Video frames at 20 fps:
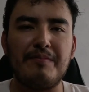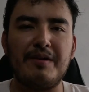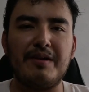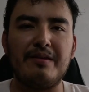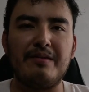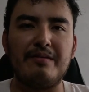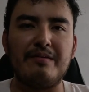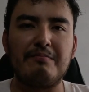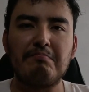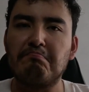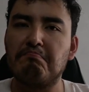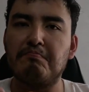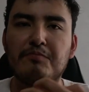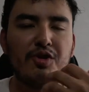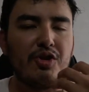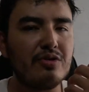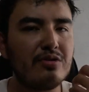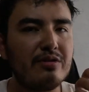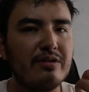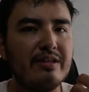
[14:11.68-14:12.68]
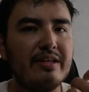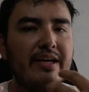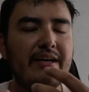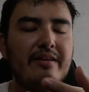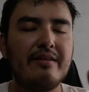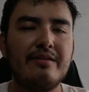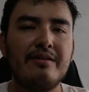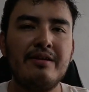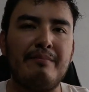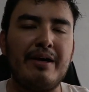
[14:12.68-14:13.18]
and just
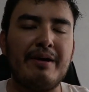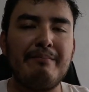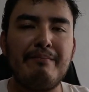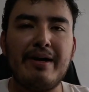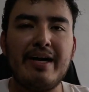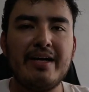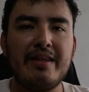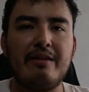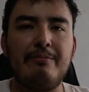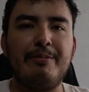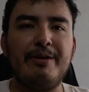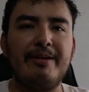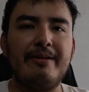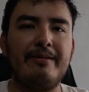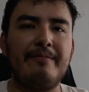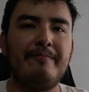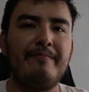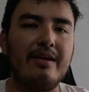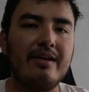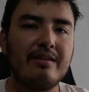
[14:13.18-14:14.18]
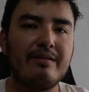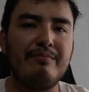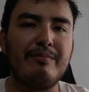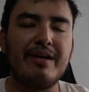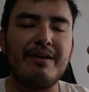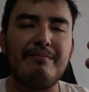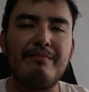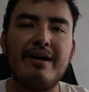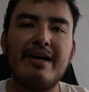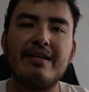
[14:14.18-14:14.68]
let my mind be, let
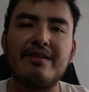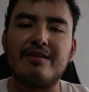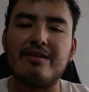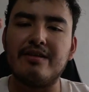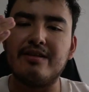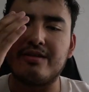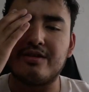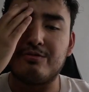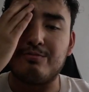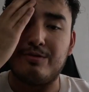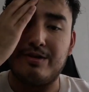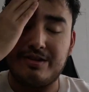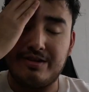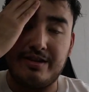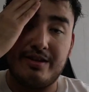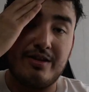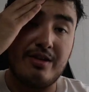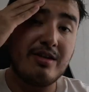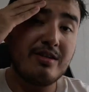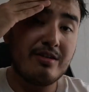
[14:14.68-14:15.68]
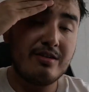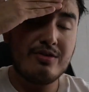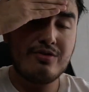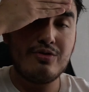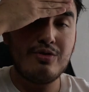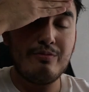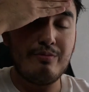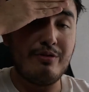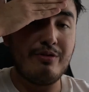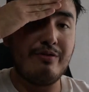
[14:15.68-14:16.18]
my mind express. And that's
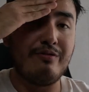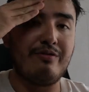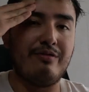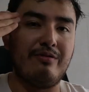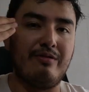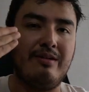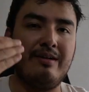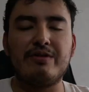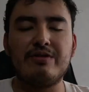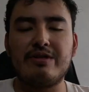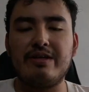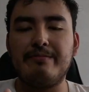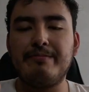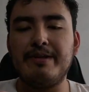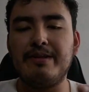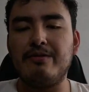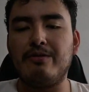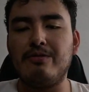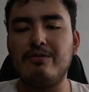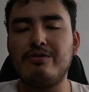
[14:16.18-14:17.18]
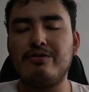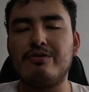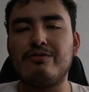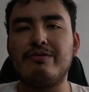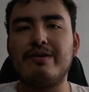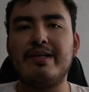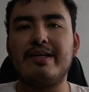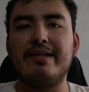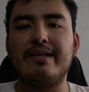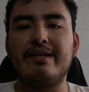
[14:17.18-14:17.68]
so beautiful because I've been also
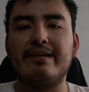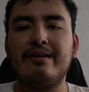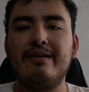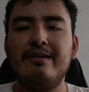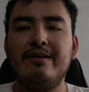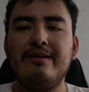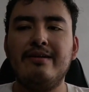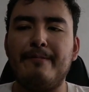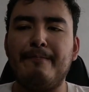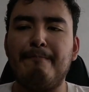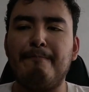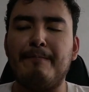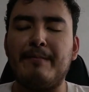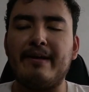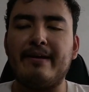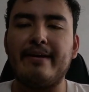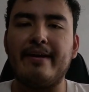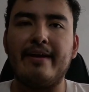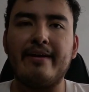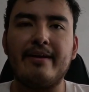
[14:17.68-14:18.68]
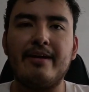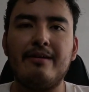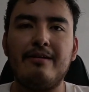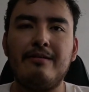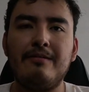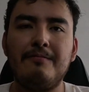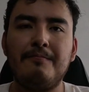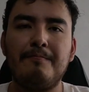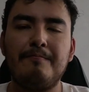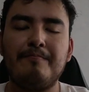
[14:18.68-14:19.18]
reading
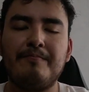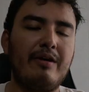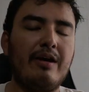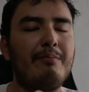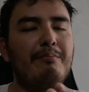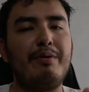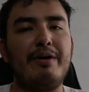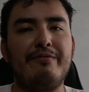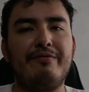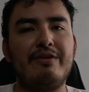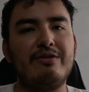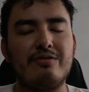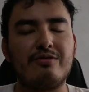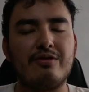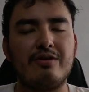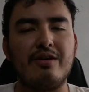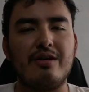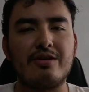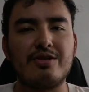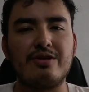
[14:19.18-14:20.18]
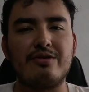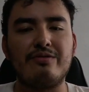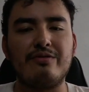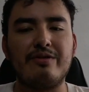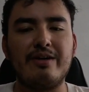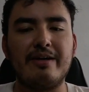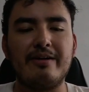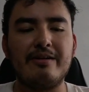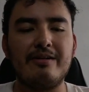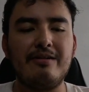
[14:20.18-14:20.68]
Hegel, a brief introduction
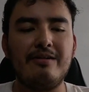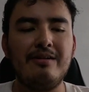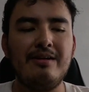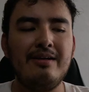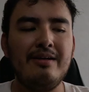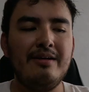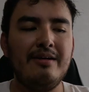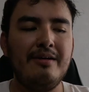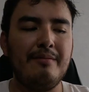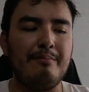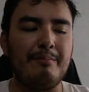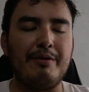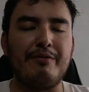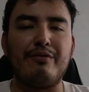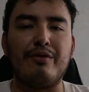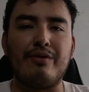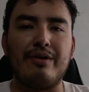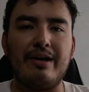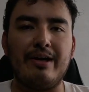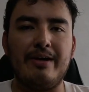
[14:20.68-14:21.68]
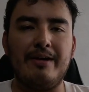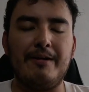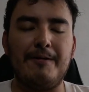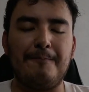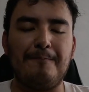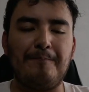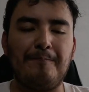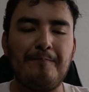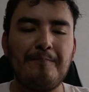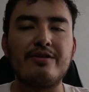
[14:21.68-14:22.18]
to Hegel before I
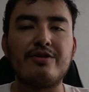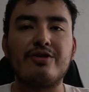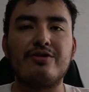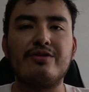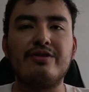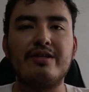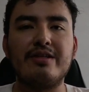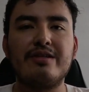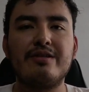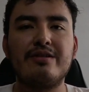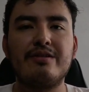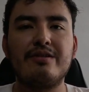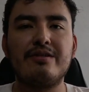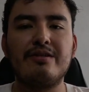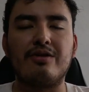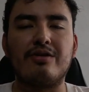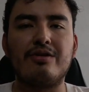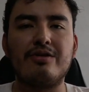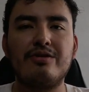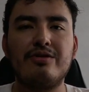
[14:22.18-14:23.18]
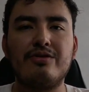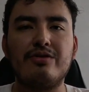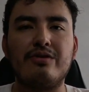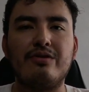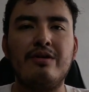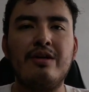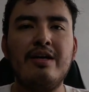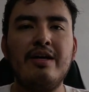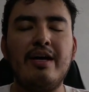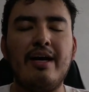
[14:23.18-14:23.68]
entered this course.
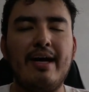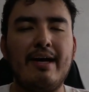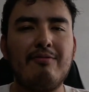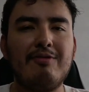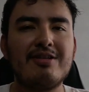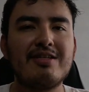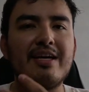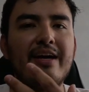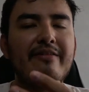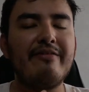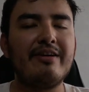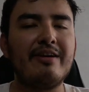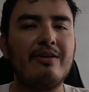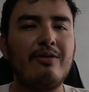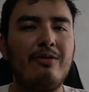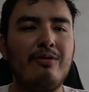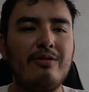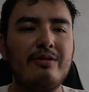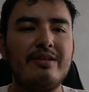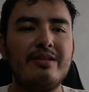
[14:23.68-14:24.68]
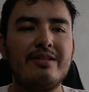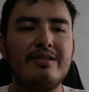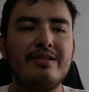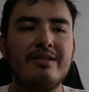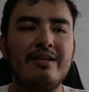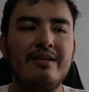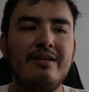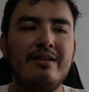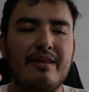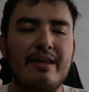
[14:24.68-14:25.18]
So I was having all
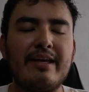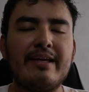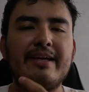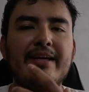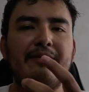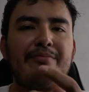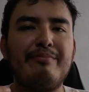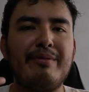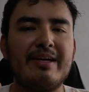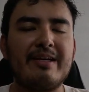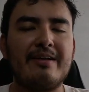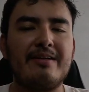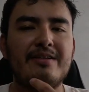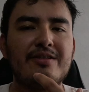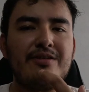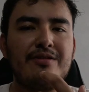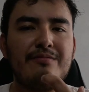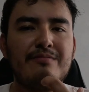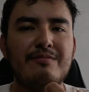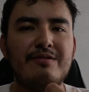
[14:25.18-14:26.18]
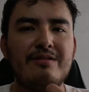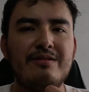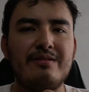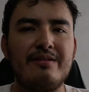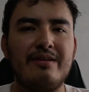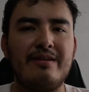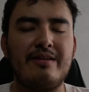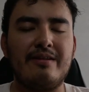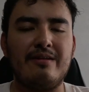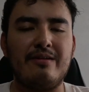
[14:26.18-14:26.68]
these thinking mechanisms
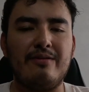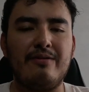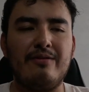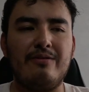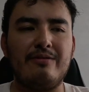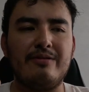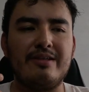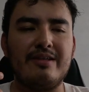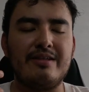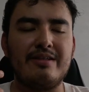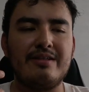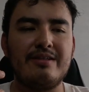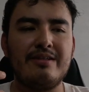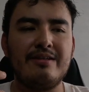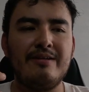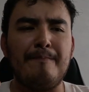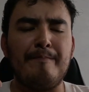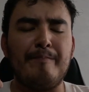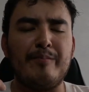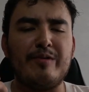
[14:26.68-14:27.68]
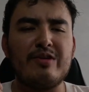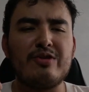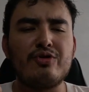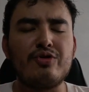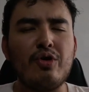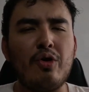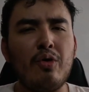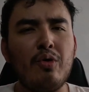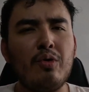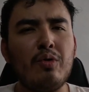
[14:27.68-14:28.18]
and all these
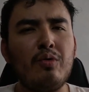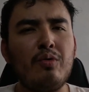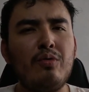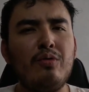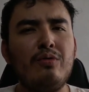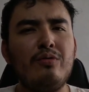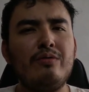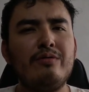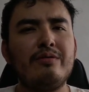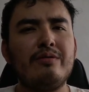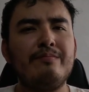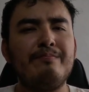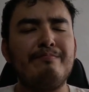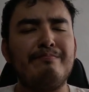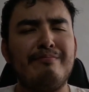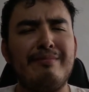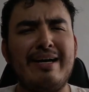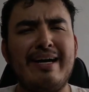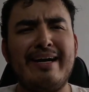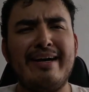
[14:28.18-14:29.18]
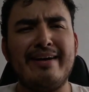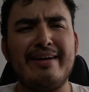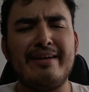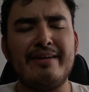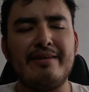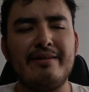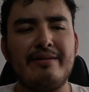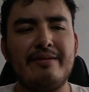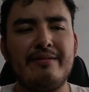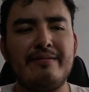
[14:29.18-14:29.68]
soul,
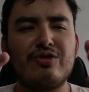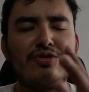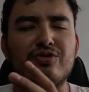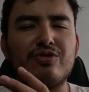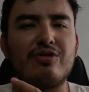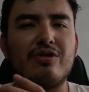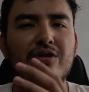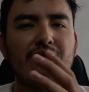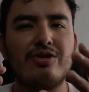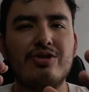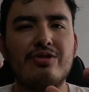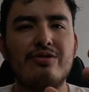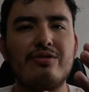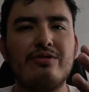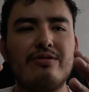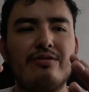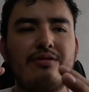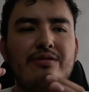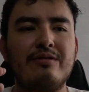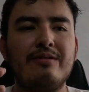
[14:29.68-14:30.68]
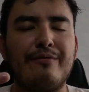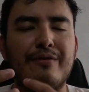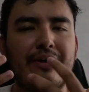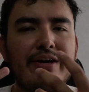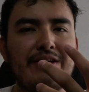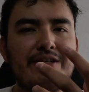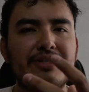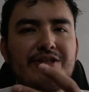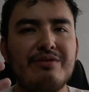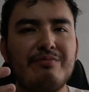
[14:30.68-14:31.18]
mind structures
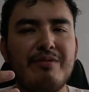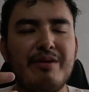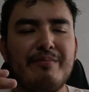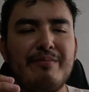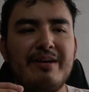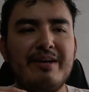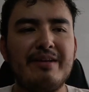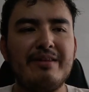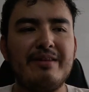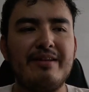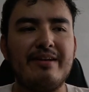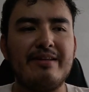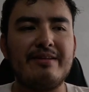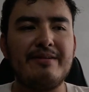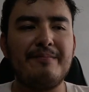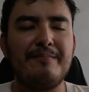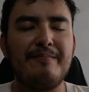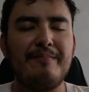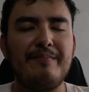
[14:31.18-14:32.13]
fresh in my mind that